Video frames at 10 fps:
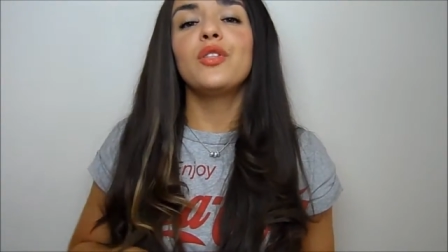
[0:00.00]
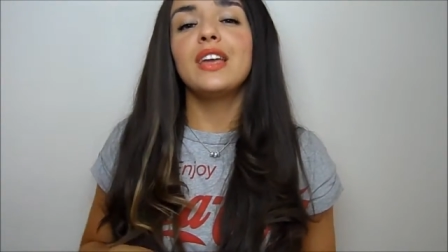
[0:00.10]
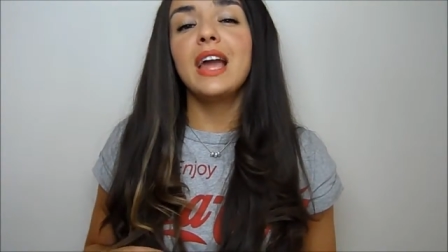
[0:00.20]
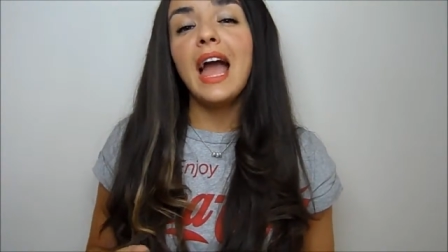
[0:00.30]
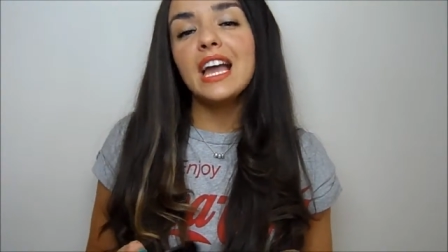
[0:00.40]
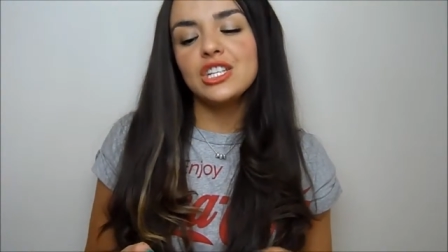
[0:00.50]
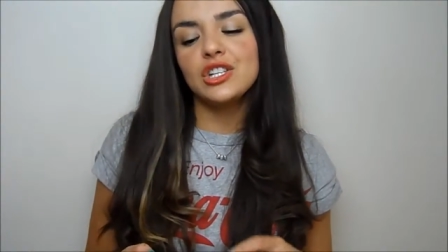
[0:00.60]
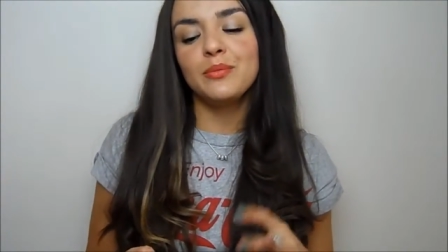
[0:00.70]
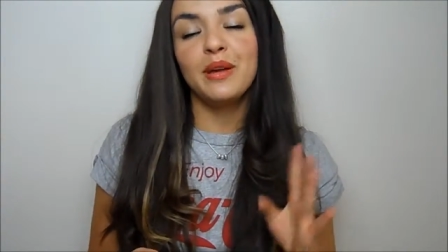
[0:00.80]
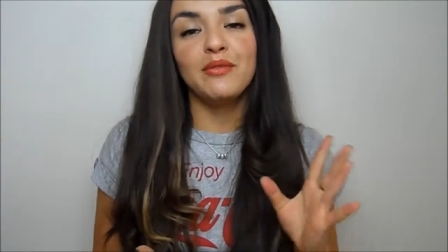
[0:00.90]
on the
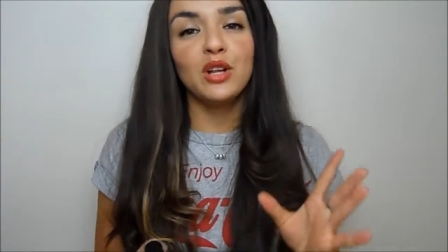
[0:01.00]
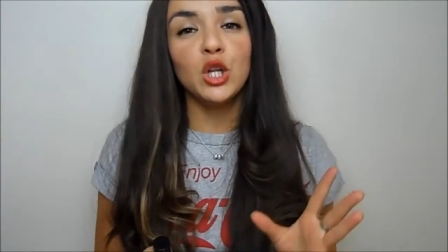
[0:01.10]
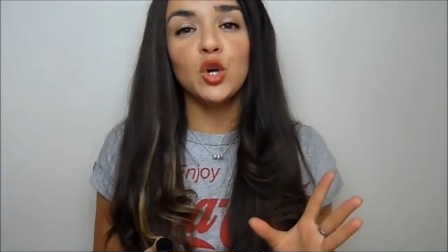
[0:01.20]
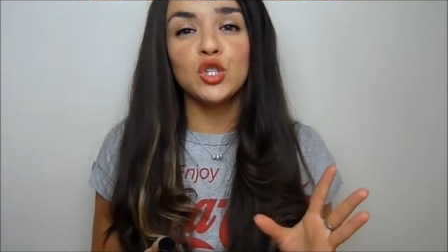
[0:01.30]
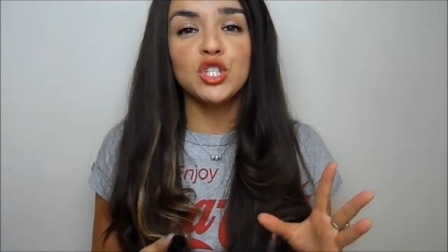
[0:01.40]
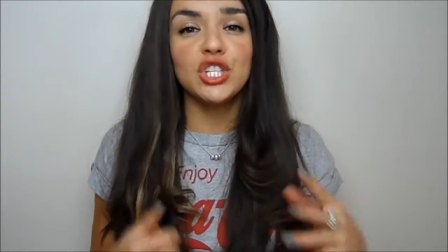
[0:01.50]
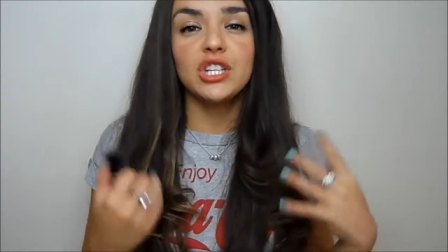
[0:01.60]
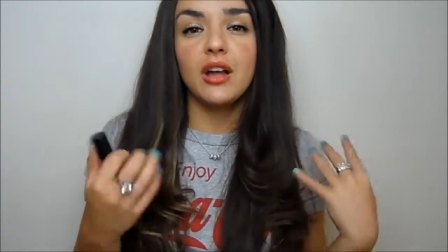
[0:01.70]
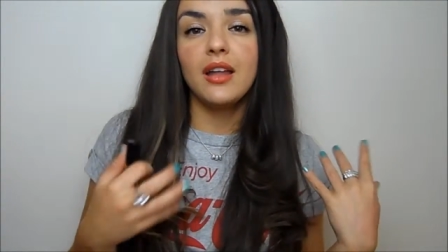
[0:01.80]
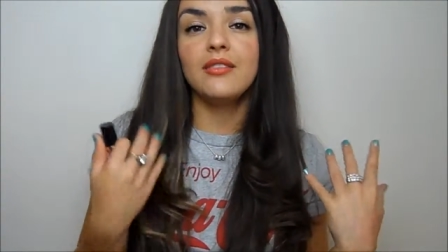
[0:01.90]
occasional bit of gloss
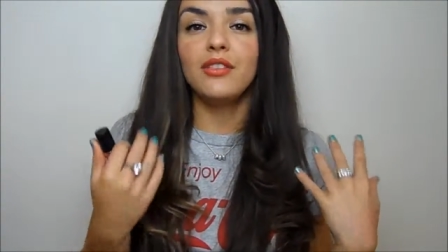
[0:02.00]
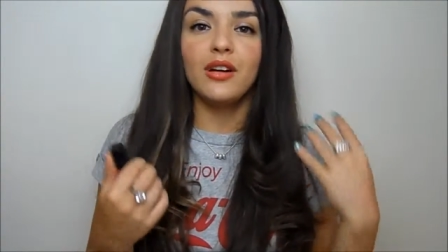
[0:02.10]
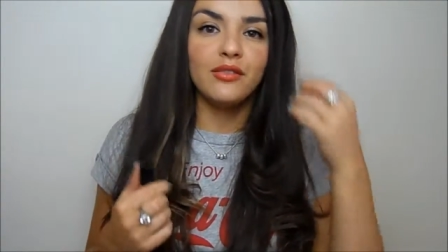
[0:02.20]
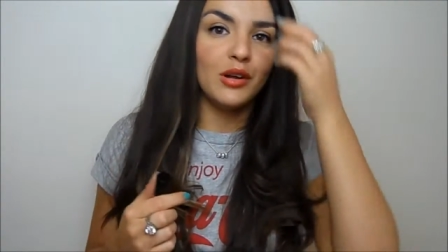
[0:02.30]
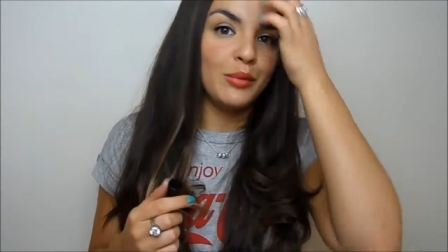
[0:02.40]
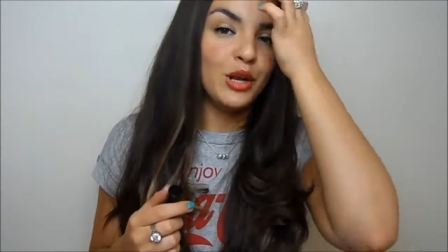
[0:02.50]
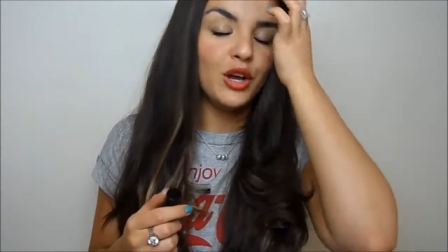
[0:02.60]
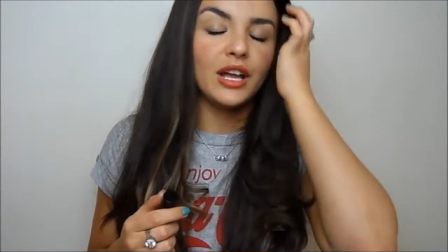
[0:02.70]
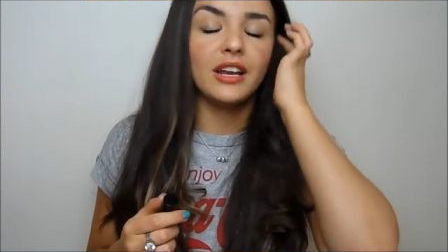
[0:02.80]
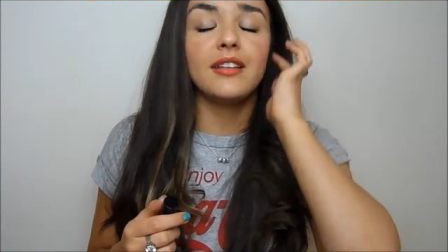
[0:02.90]
just to kind of liven up a
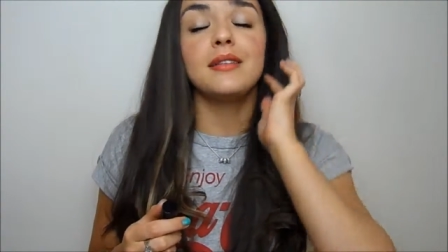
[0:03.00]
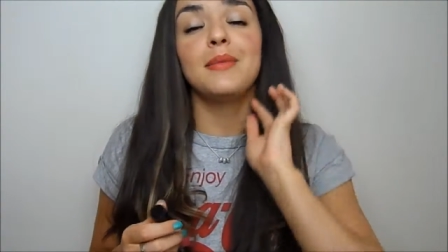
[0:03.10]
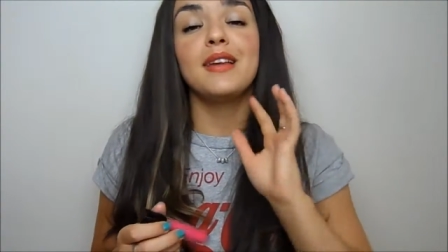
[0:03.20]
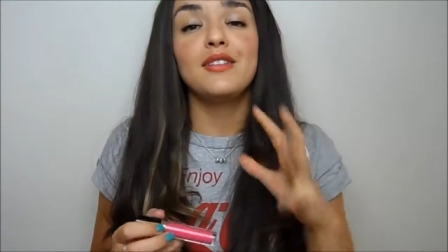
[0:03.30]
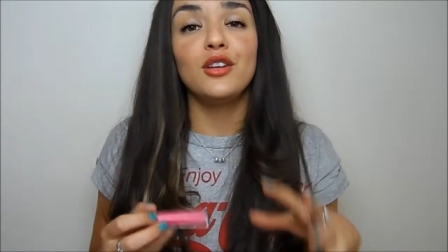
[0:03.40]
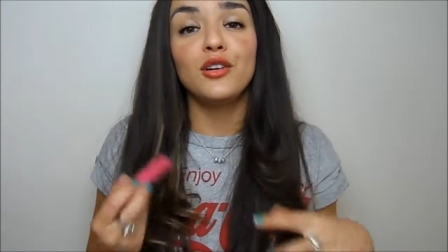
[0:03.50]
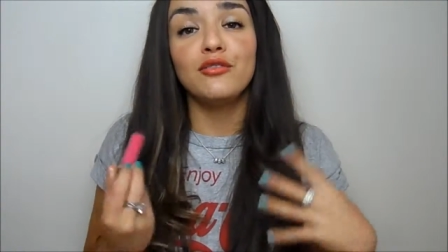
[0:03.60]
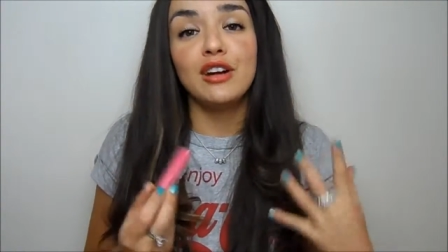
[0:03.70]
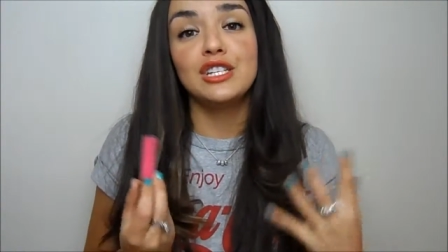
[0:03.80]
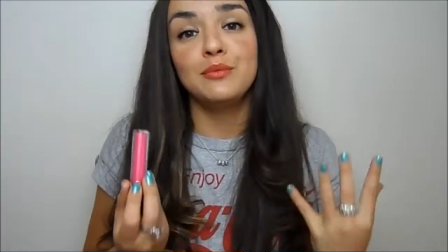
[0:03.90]
look, and because it makes you look
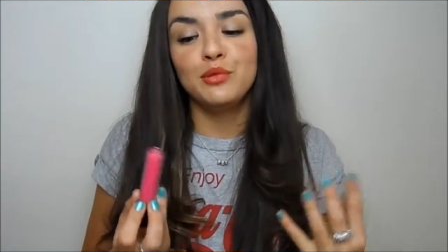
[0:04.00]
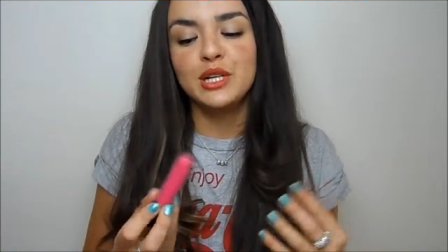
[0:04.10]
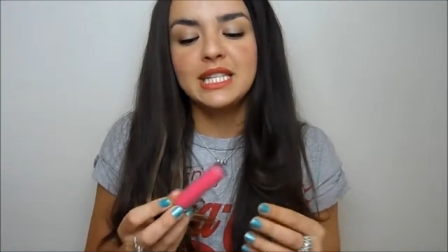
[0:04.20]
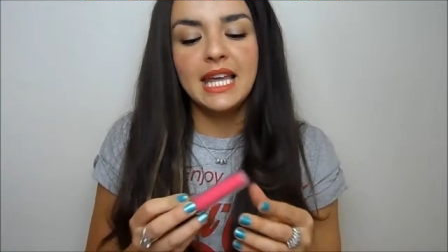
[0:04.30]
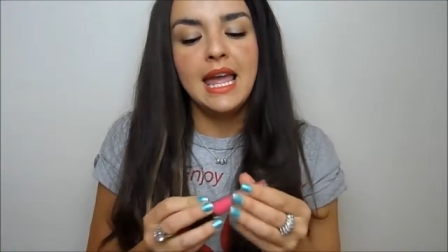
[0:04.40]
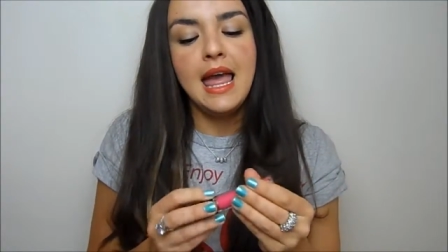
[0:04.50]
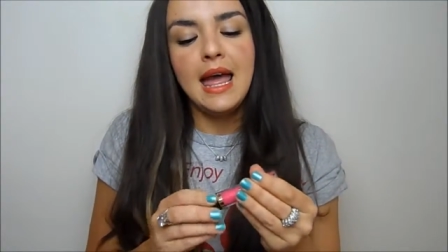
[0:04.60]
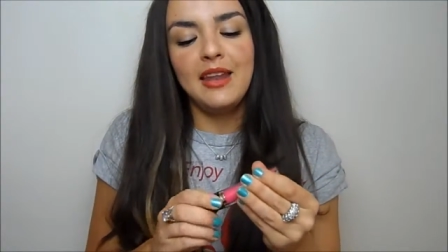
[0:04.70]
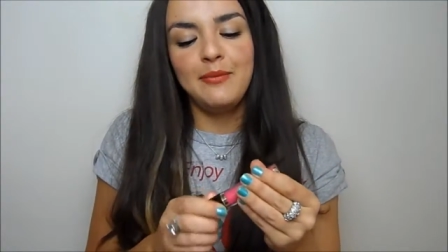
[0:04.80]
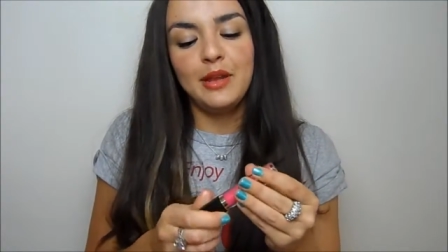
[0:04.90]
fresh and pretty.
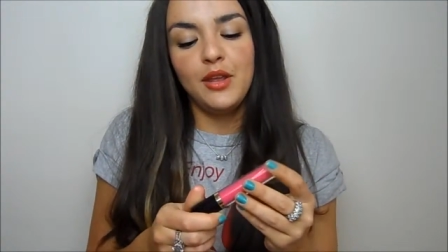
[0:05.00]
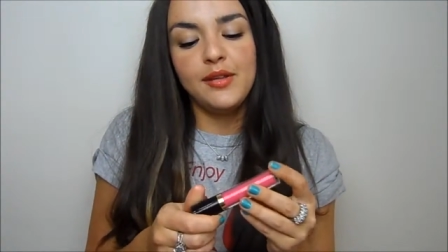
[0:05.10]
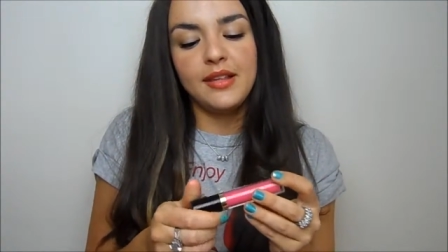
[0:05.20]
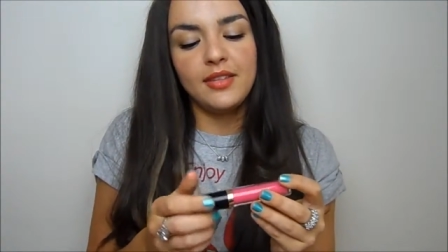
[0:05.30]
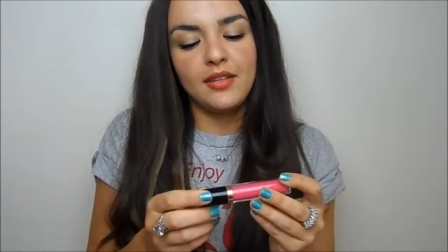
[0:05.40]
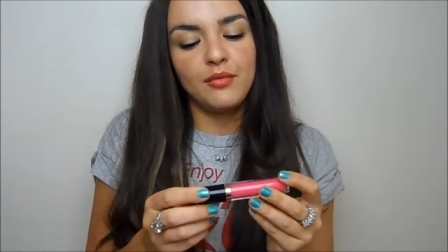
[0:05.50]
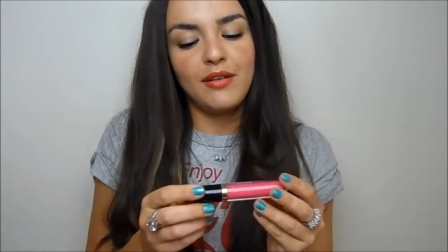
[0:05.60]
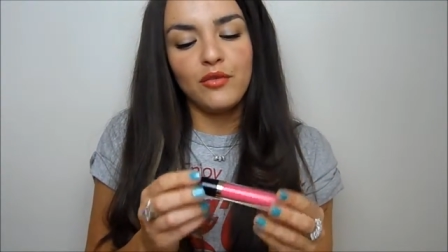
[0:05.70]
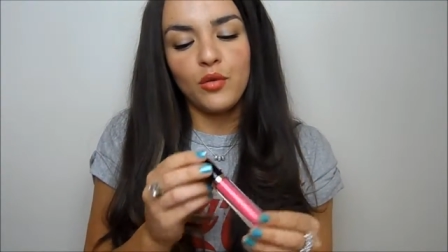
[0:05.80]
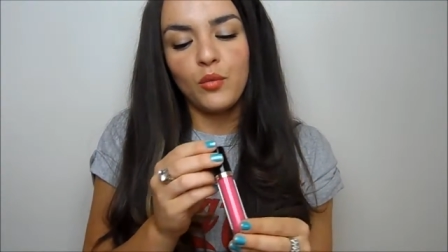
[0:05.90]
And I've been using this
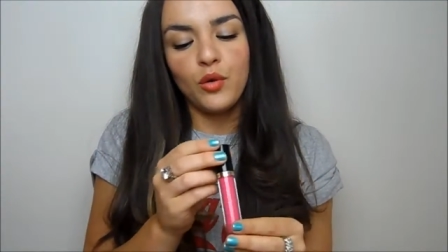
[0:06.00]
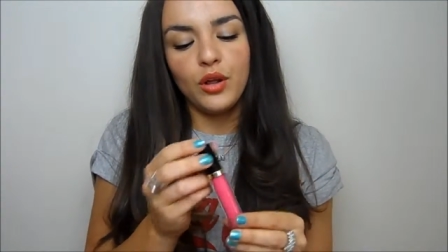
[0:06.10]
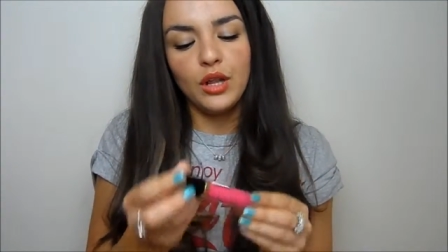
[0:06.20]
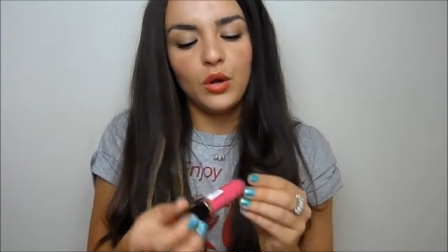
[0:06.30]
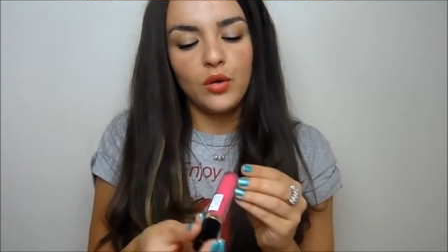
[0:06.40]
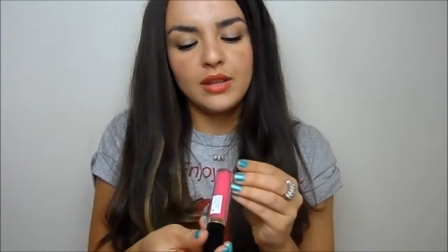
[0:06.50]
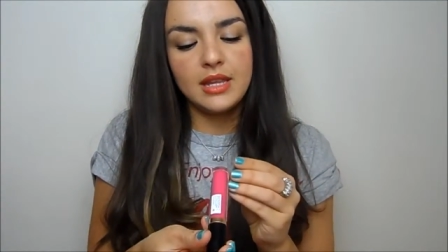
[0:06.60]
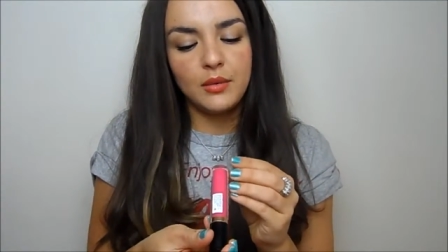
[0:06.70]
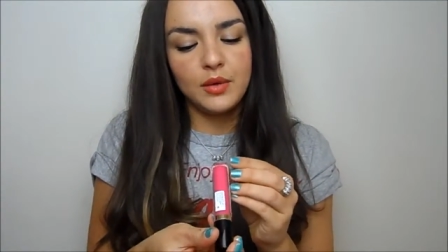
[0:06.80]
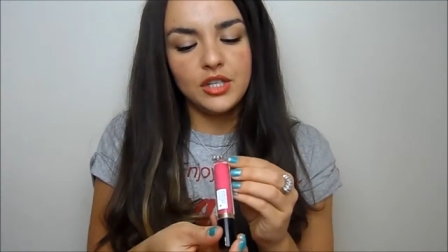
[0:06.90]
Revlon one a
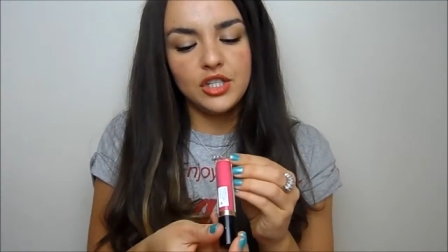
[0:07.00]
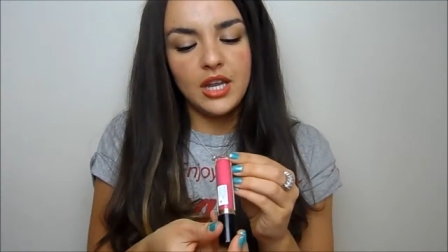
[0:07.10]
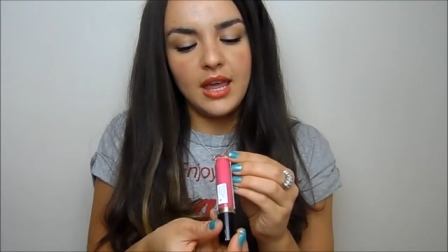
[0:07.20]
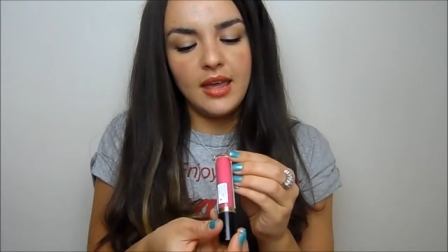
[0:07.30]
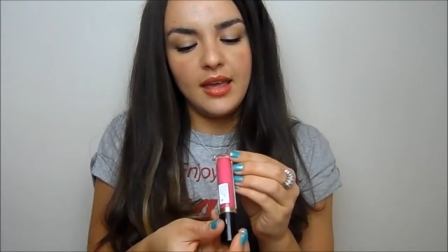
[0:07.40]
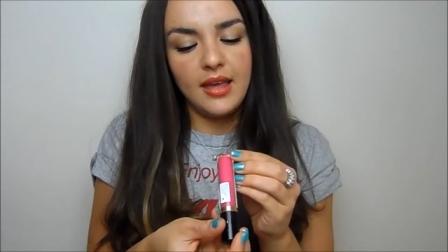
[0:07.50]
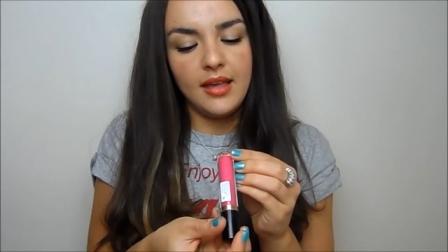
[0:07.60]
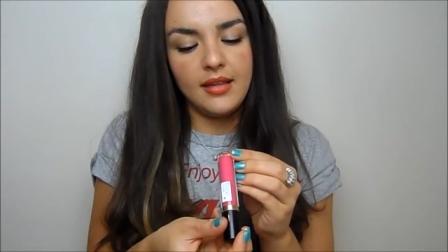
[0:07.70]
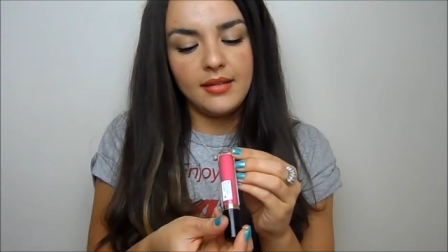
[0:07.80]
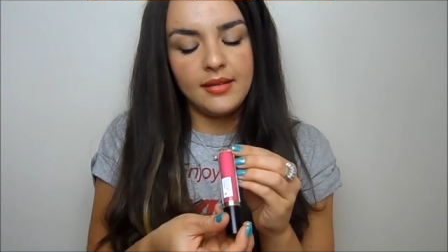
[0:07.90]
lot, which
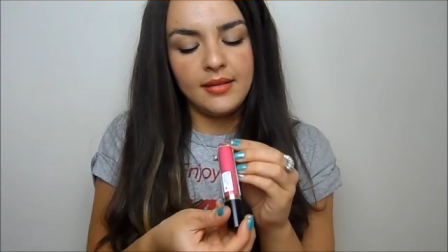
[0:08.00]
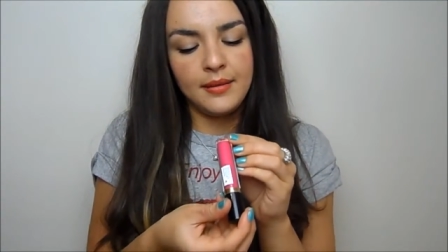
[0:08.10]
is,